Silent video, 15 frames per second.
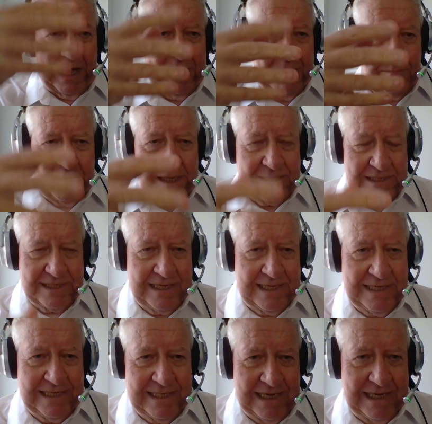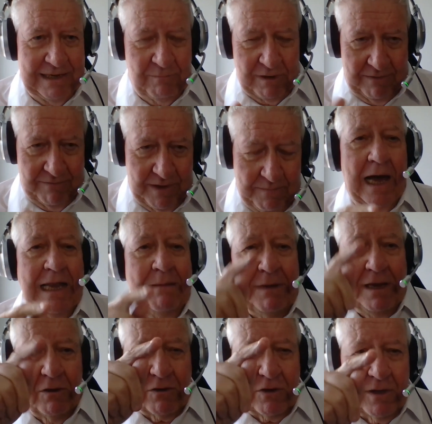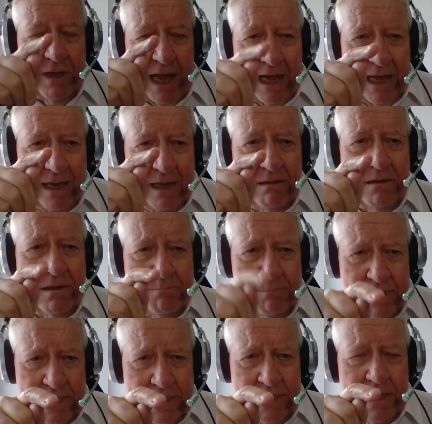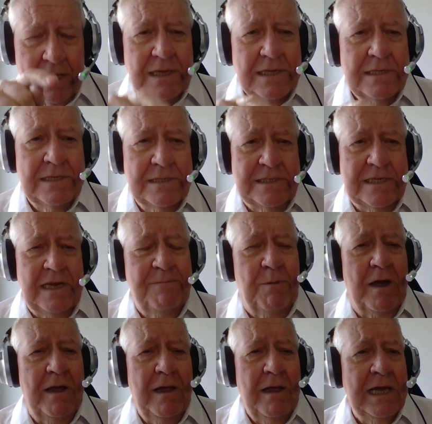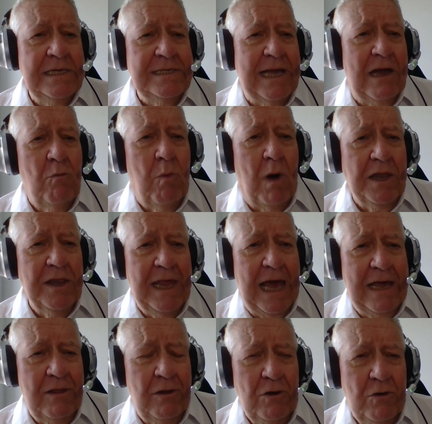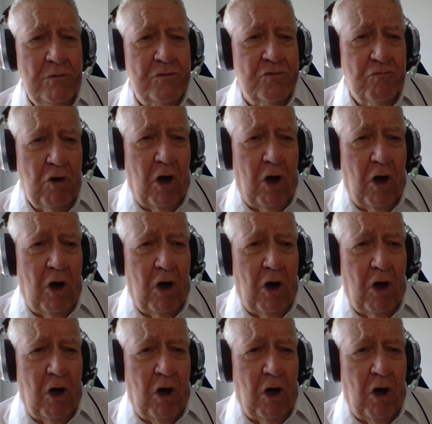A, B, C, D, whatever. Let me look at A and B and see is there one there that looks